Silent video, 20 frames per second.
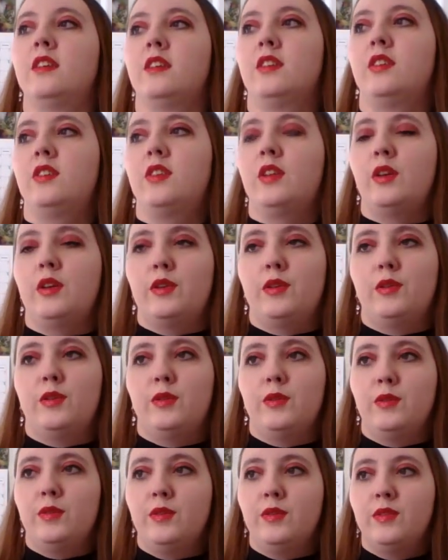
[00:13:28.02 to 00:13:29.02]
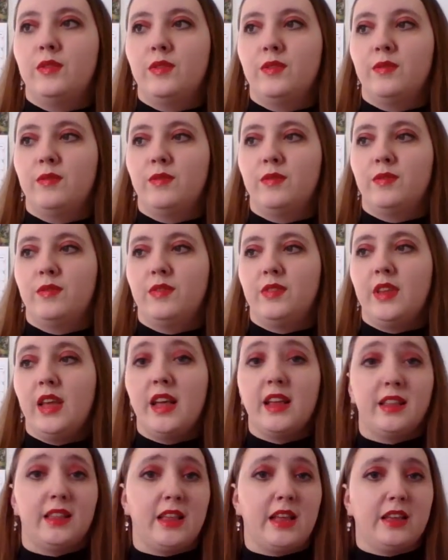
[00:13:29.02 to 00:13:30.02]
So
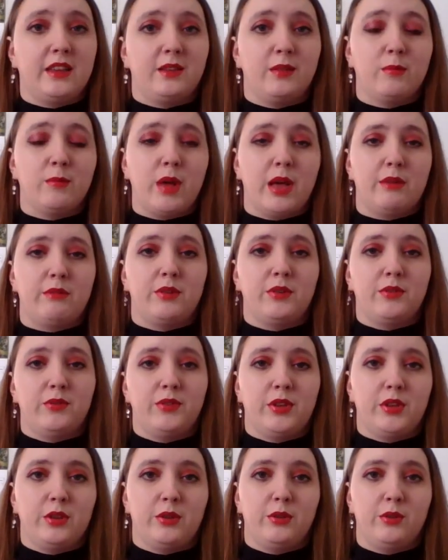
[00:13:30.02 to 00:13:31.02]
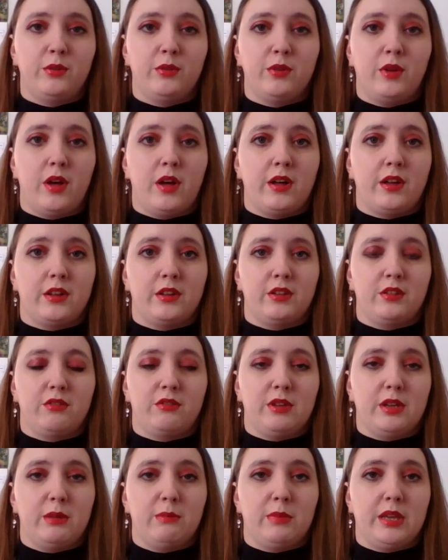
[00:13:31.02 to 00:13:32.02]
yeah, that's my review on
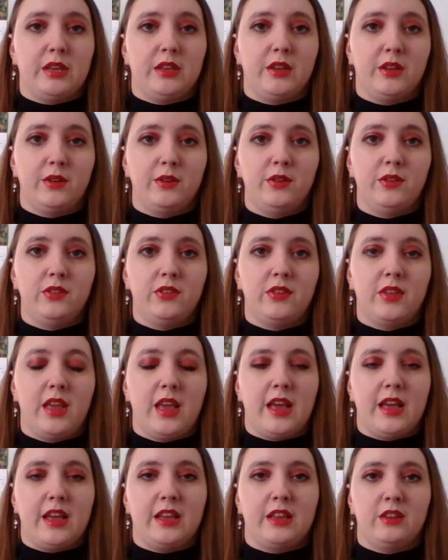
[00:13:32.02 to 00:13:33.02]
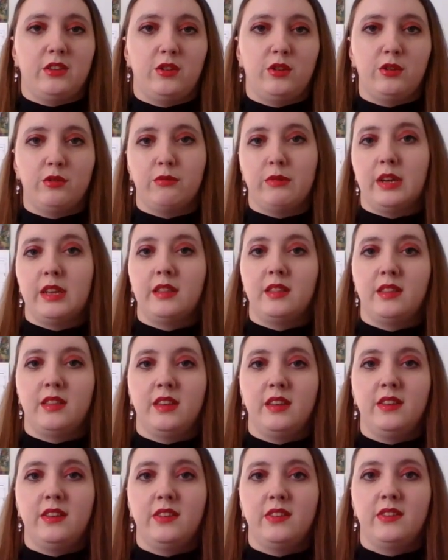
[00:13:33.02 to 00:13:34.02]
The Amigos. And to rate
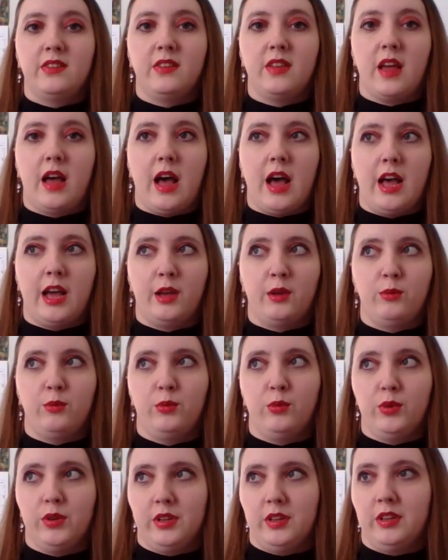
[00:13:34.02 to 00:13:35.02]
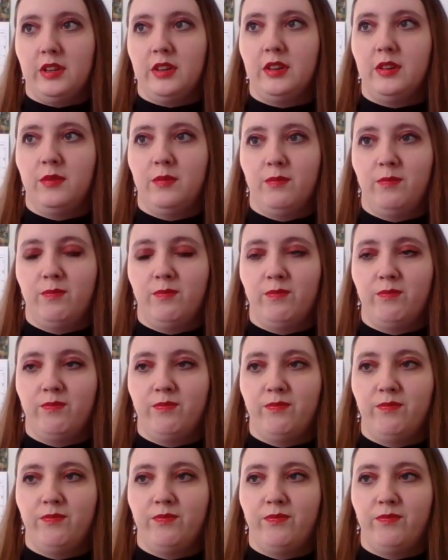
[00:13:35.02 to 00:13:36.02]
this, I would
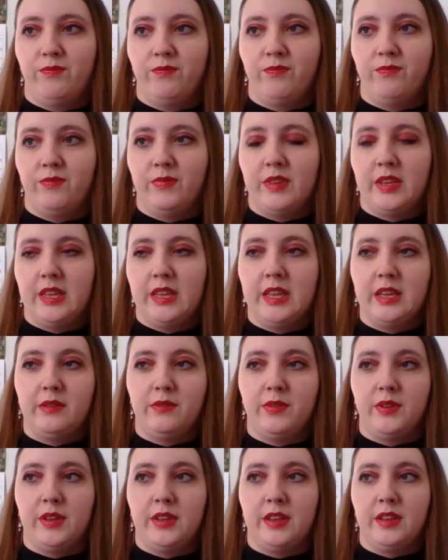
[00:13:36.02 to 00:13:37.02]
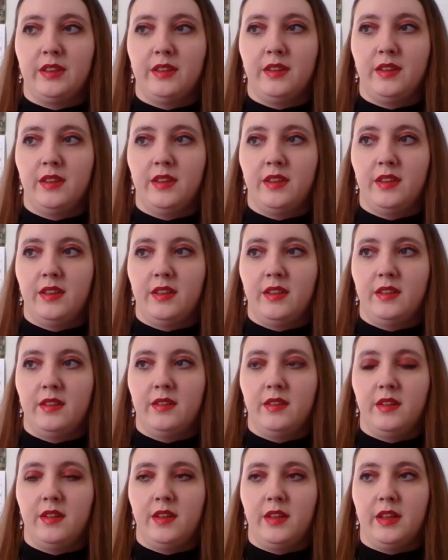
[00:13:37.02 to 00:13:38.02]
give it
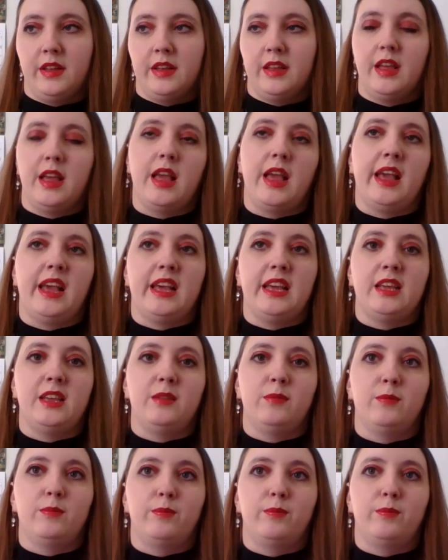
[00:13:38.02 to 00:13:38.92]
a